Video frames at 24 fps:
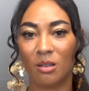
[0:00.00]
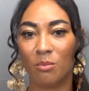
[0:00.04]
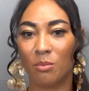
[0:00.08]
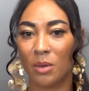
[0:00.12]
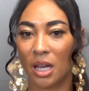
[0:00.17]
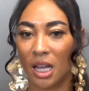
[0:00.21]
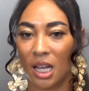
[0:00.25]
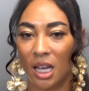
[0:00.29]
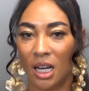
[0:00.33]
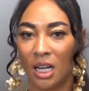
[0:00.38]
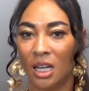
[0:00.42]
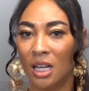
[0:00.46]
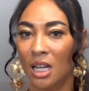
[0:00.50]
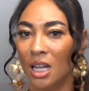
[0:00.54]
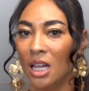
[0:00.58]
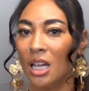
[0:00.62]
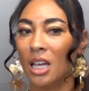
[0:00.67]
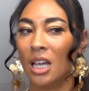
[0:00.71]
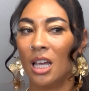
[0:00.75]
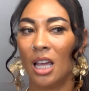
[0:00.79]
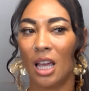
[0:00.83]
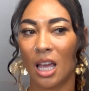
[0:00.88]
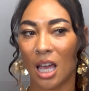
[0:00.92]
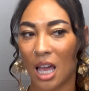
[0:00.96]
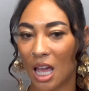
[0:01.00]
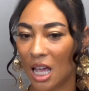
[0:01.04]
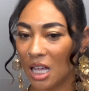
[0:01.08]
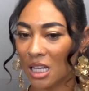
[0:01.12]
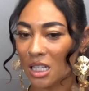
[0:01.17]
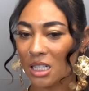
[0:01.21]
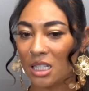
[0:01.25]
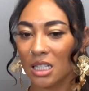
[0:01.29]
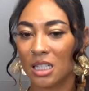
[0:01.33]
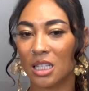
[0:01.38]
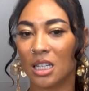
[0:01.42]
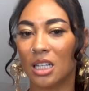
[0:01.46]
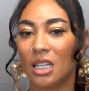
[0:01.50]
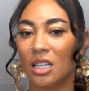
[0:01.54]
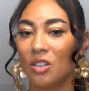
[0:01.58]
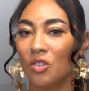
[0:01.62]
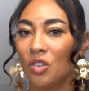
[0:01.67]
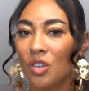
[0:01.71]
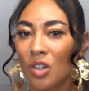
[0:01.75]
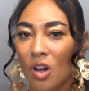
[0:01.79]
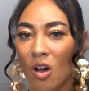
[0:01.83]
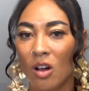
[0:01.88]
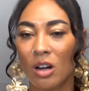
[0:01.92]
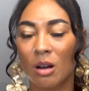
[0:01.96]
Men, and
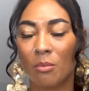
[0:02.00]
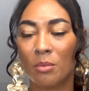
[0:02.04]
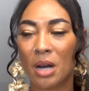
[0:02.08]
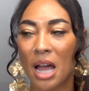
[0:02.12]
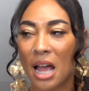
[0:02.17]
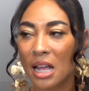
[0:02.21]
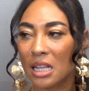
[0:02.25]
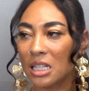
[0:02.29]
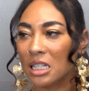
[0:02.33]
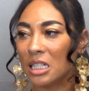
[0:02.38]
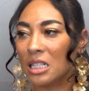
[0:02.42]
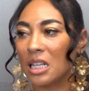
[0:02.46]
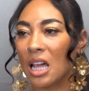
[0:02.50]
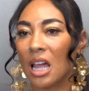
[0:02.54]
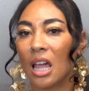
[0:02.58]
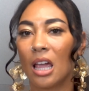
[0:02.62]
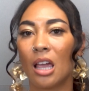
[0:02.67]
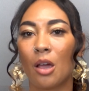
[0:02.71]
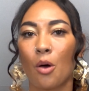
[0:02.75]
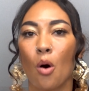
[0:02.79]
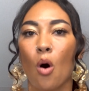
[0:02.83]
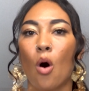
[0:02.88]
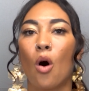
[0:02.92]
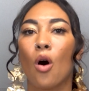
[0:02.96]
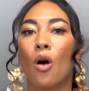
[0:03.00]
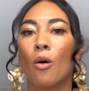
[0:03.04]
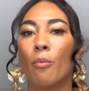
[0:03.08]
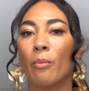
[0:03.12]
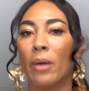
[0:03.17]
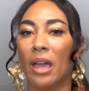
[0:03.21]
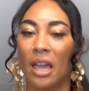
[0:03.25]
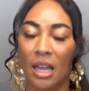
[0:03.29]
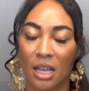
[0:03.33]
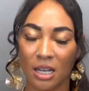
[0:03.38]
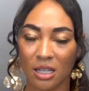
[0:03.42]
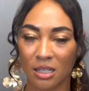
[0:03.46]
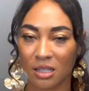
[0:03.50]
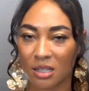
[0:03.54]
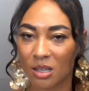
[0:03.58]
I'm not saying all men.